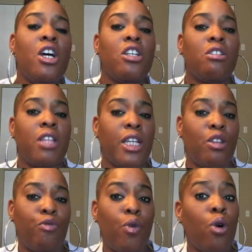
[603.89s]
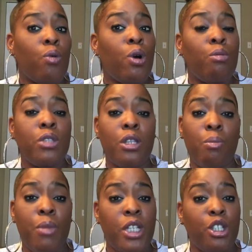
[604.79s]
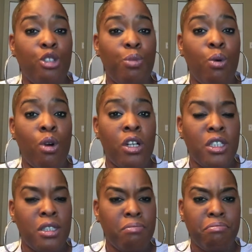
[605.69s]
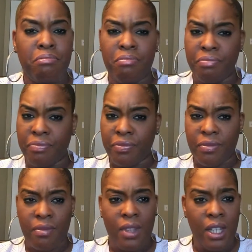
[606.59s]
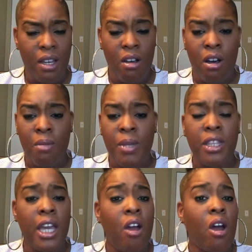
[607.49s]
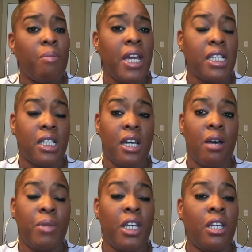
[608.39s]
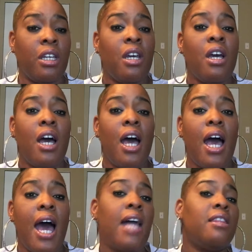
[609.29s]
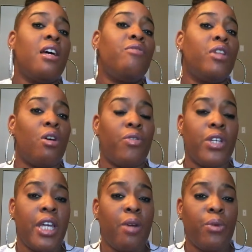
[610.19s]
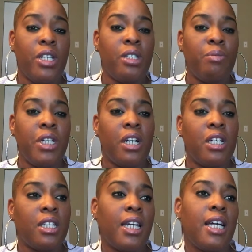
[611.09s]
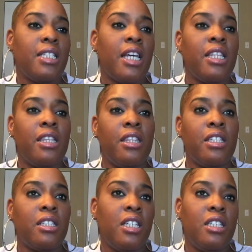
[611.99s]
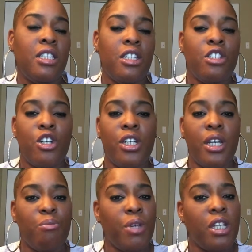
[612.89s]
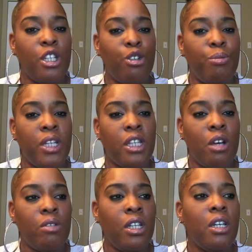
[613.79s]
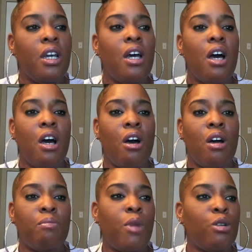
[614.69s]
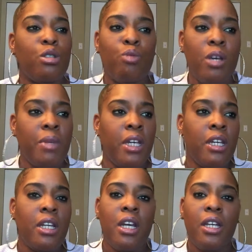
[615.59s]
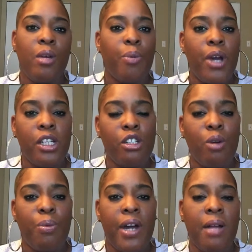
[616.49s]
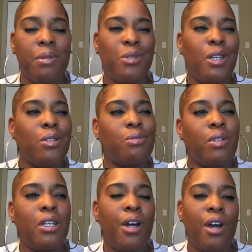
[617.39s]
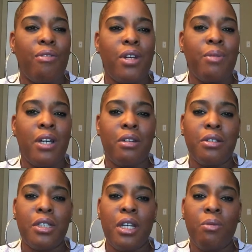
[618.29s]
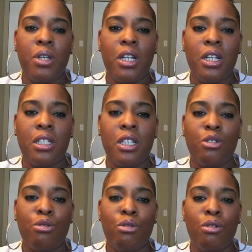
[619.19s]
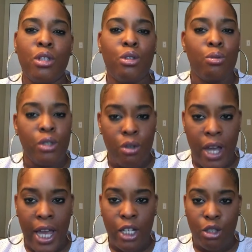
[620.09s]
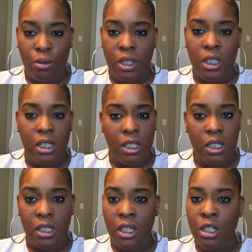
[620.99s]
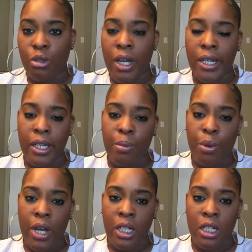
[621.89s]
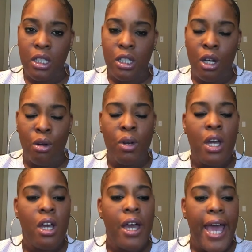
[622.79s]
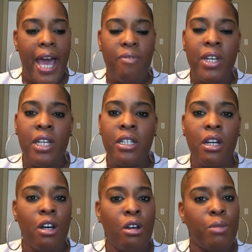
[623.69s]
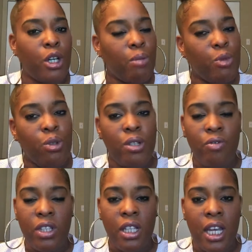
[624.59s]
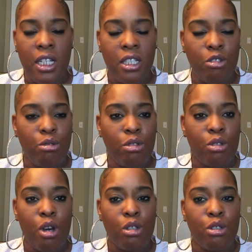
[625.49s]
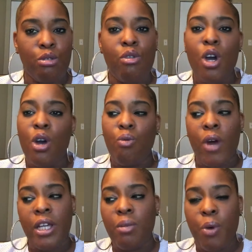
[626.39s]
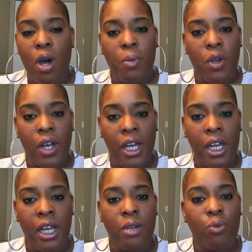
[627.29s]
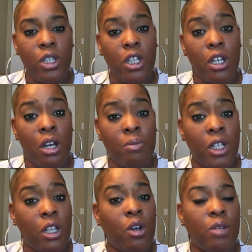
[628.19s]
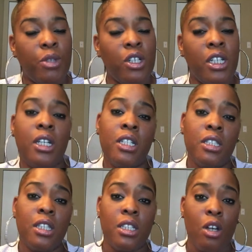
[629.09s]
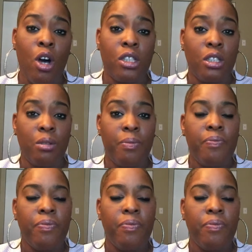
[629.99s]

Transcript: So like the forums and the message boards, they are amazing. I mean, I love Glow for that reason, because like I said, this TTC journey can be a little bit lonely. Most women get pregnant no problem, so it's really hard for them to understand what it is that you're going through when you're actually TTC and trying to get pregnant. So having a community full of ladies that you can talk to right in the palm of your hand with the Glow community is awesome.